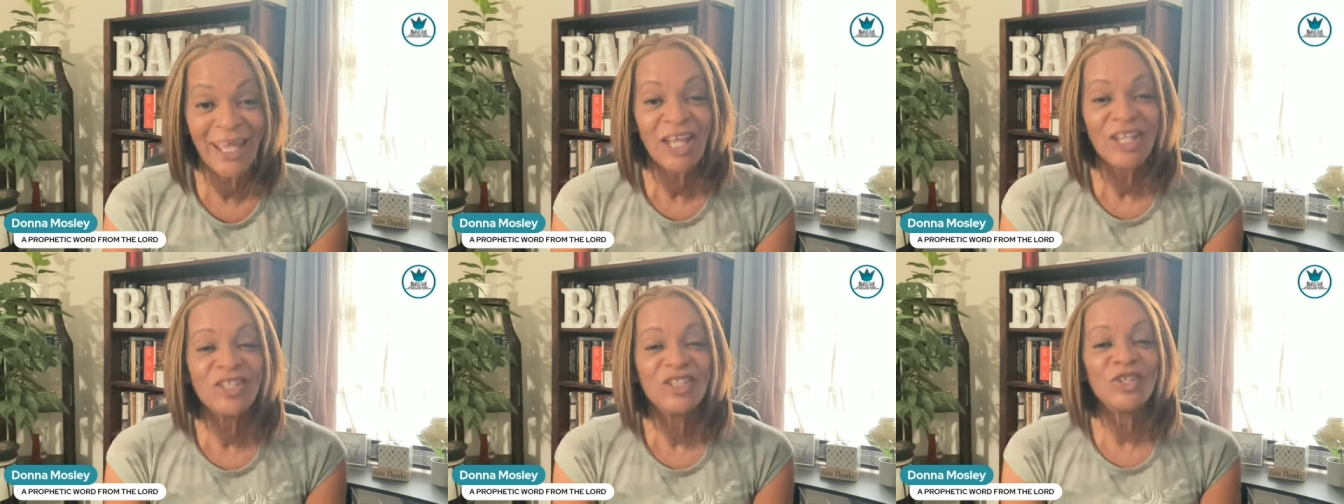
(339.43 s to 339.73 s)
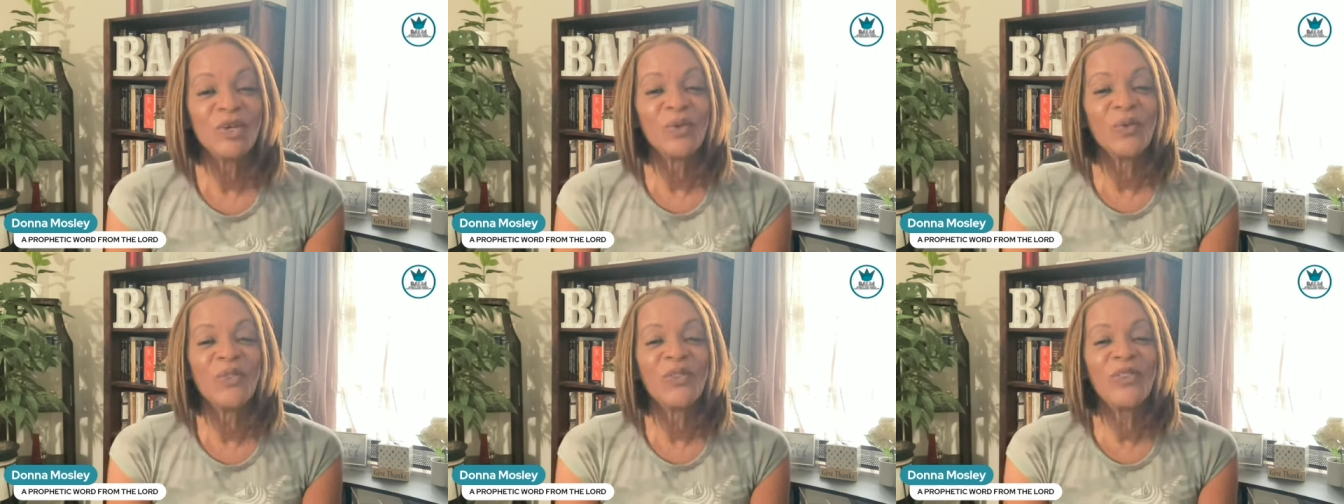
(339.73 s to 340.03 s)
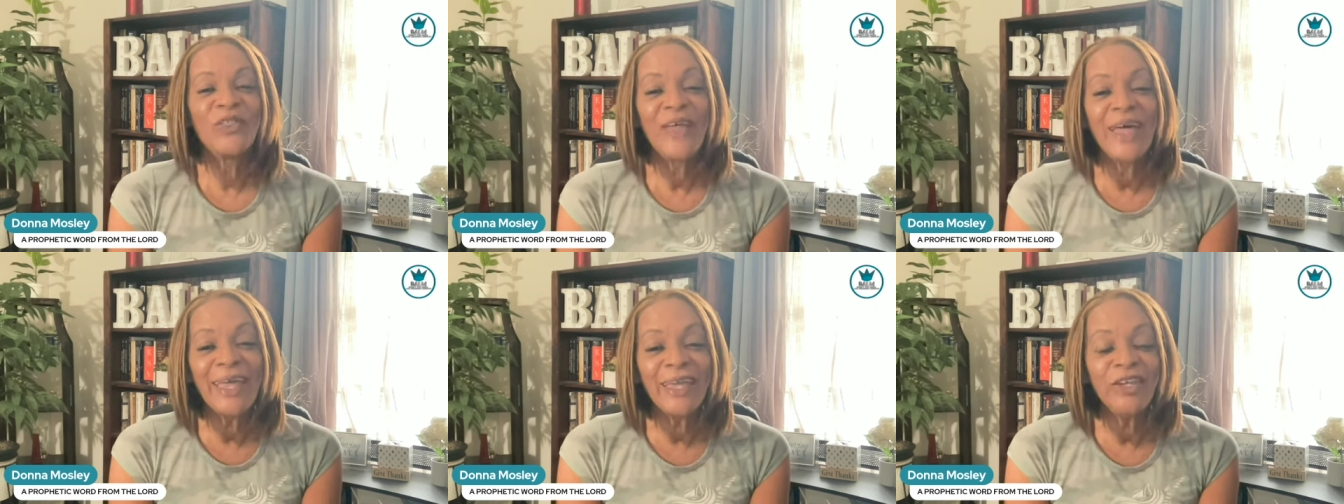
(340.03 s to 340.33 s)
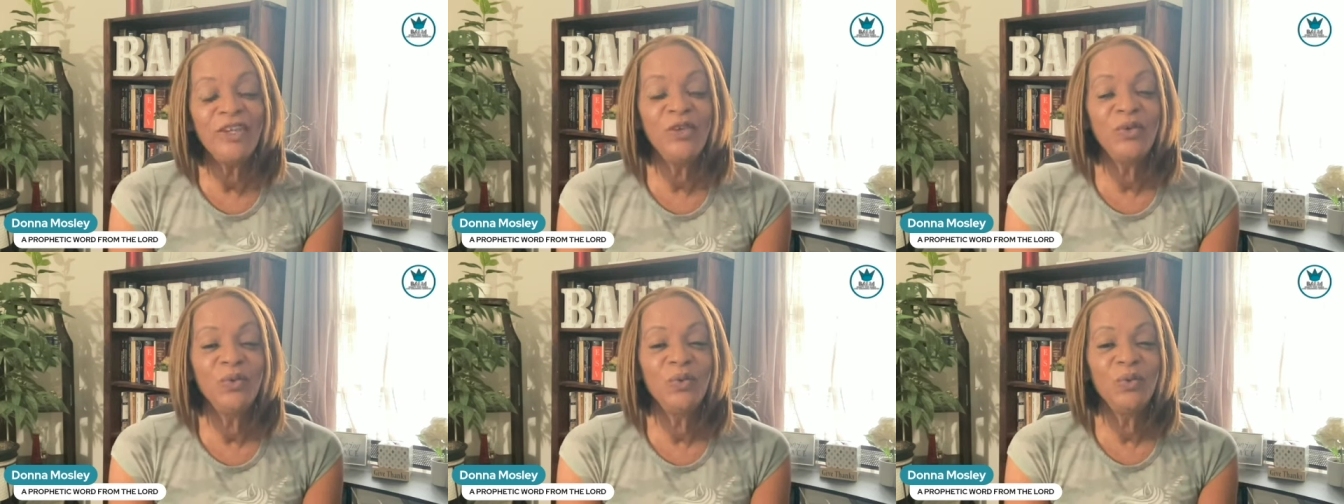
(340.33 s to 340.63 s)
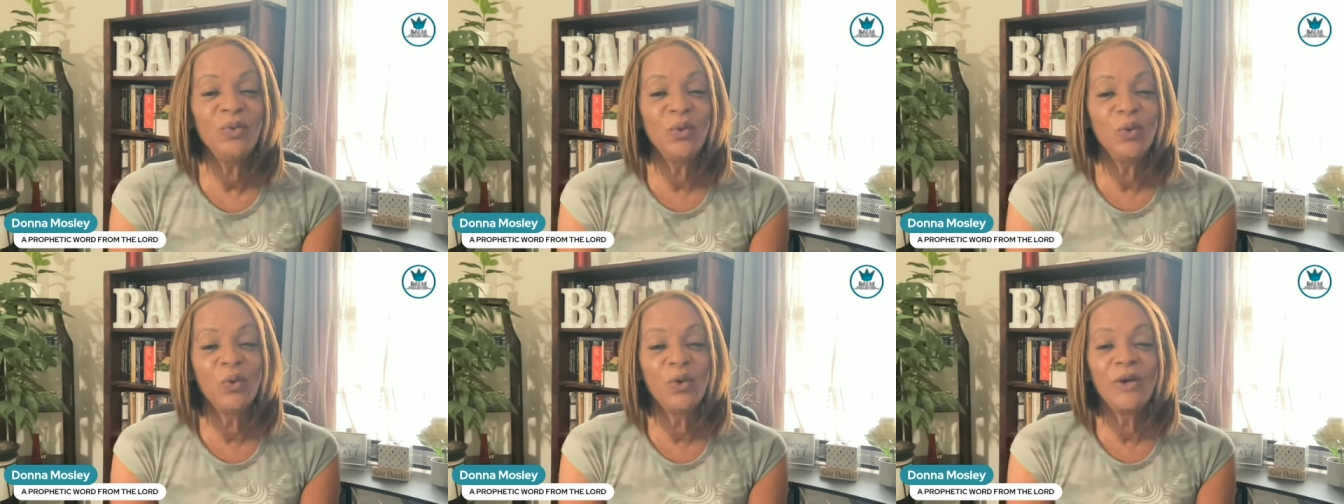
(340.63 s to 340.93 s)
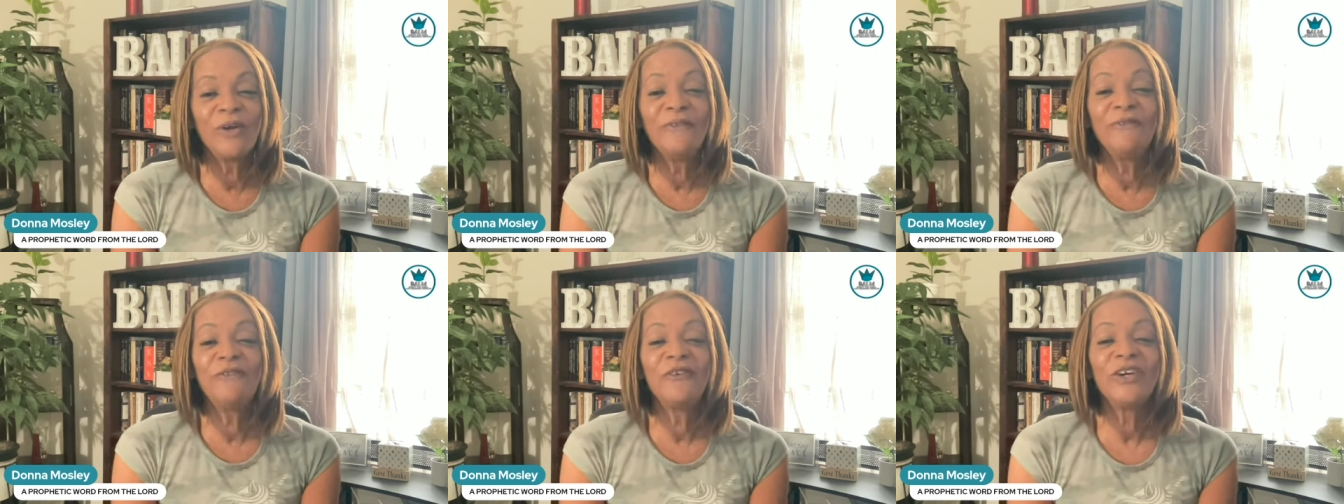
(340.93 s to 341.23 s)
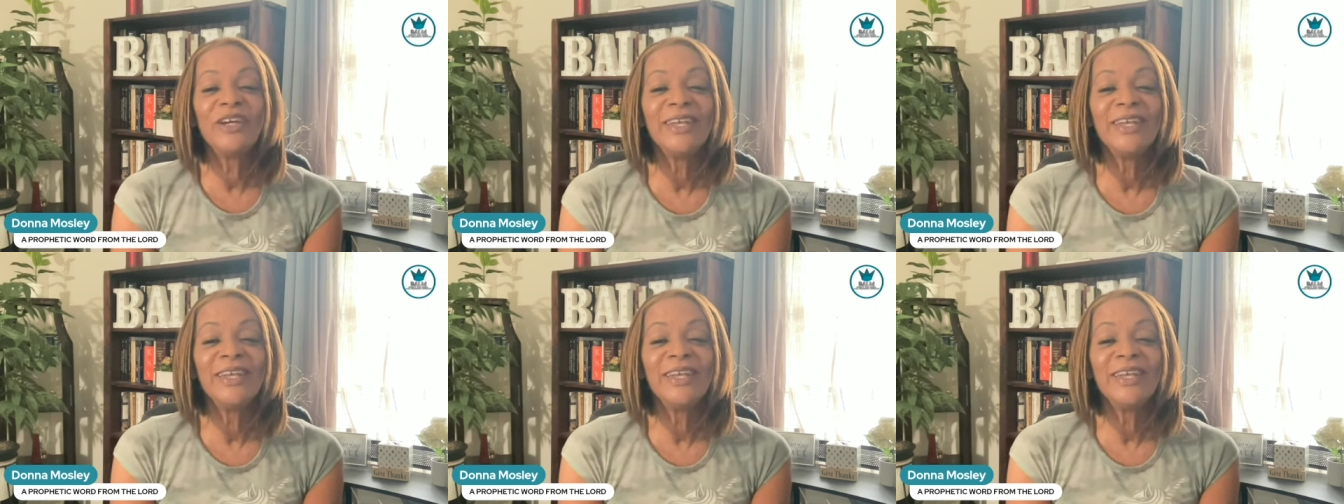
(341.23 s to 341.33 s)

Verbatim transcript: So thank you, Lord, for